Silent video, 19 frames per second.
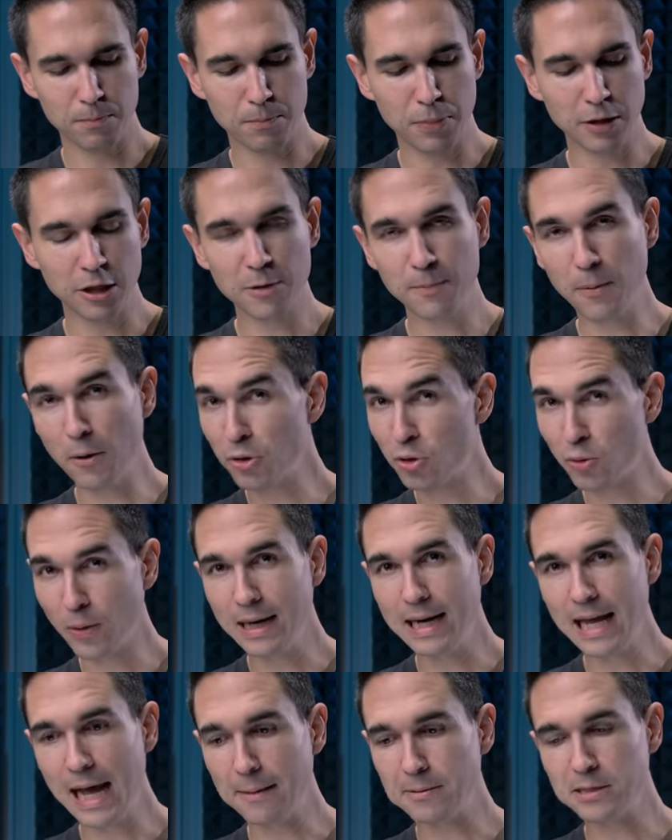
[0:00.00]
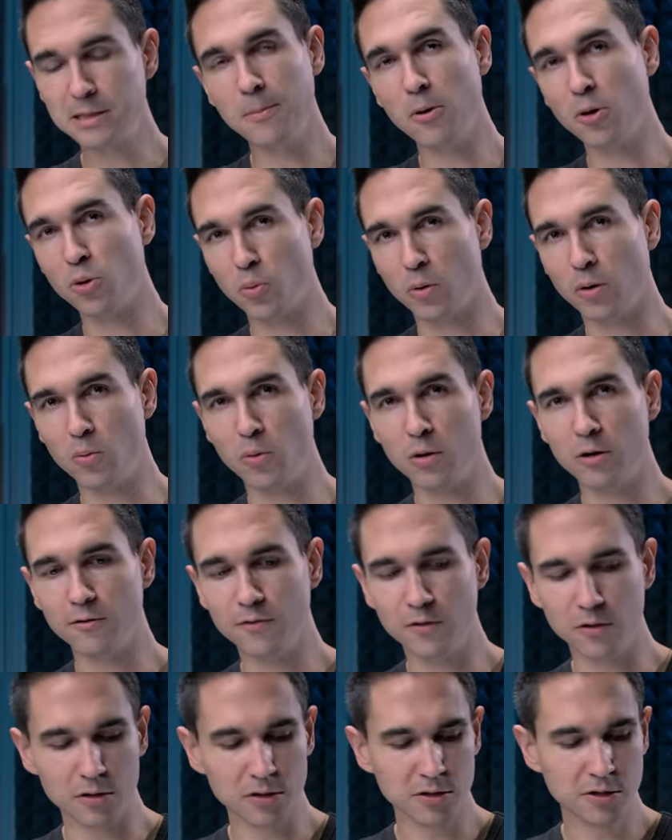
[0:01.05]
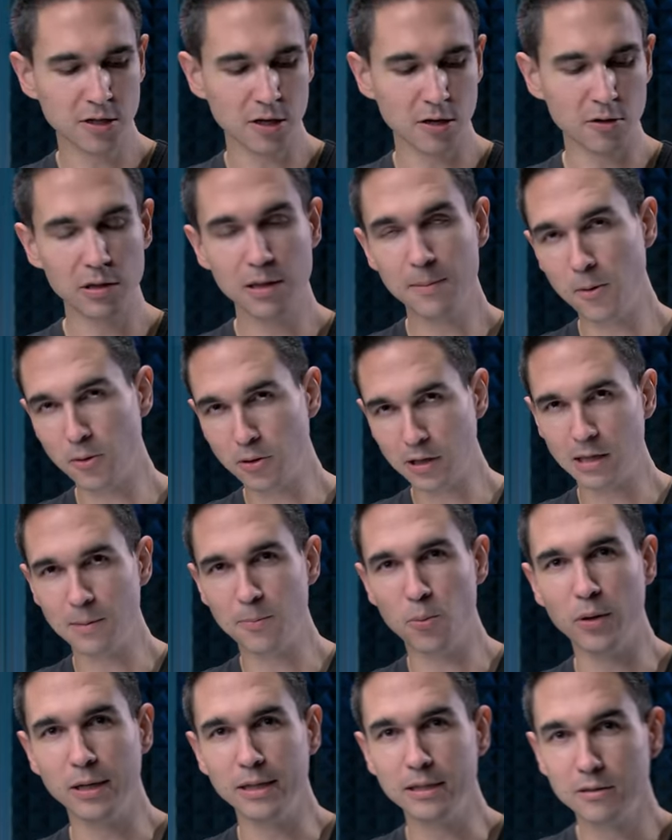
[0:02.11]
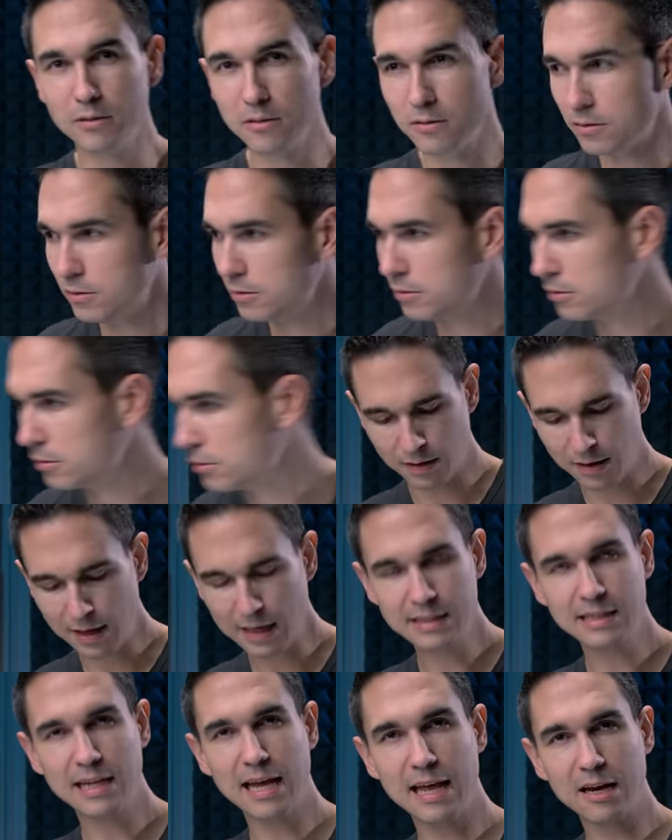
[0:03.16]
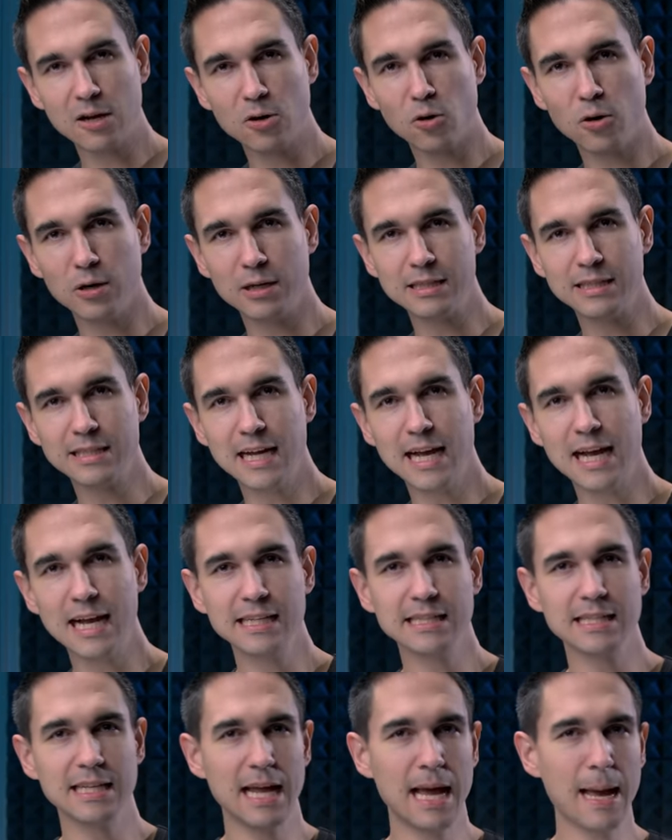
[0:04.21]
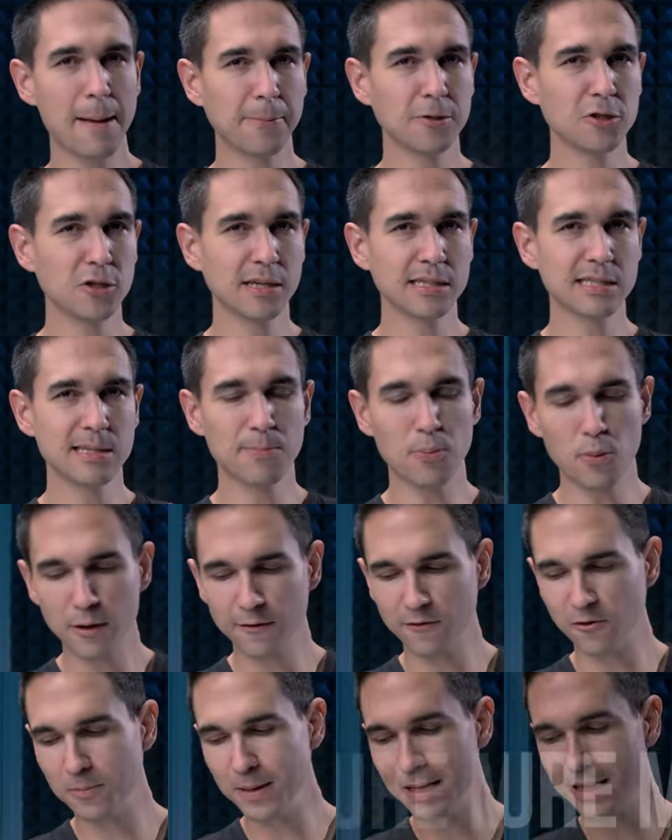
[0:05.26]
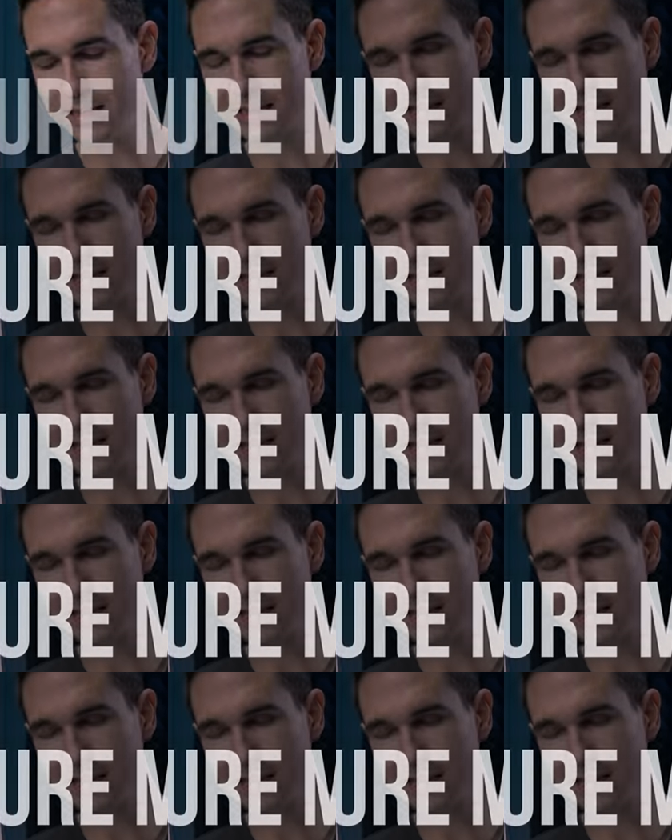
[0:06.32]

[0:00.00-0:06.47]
But they're both great apps. They both work wonderful. So they both get the point. Next category is size, and Aputure gets the point for being